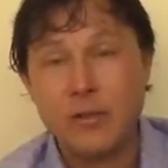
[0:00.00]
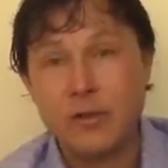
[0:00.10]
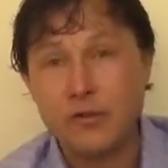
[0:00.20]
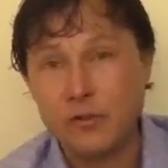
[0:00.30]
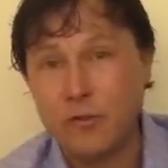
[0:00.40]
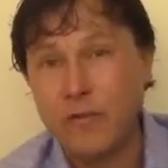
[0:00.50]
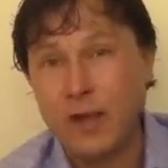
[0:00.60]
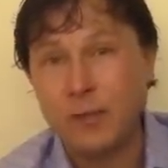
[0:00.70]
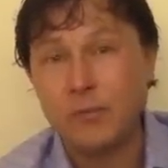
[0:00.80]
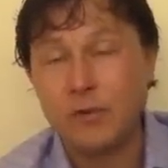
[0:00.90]
Then I'll store
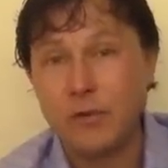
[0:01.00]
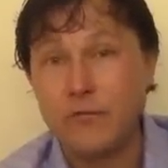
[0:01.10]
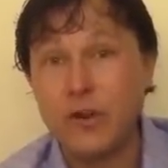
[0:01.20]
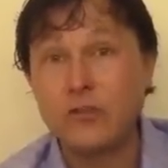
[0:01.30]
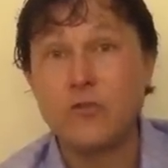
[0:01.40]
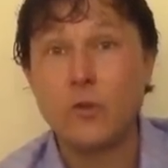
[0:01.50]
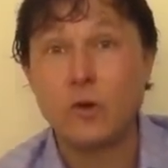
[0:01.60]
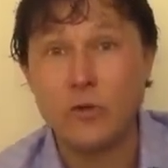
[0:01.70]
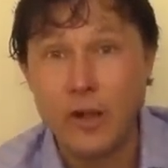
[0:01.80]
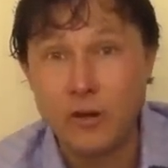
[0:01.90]
vacuum sealed on the fridge. You
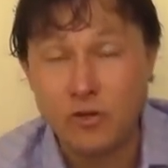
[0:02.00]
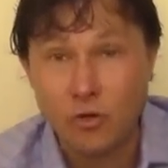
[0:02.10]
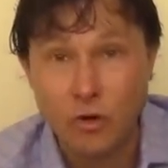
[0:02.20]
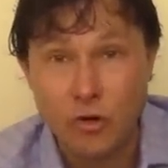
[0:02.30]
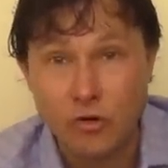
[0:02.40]
want to learn how to store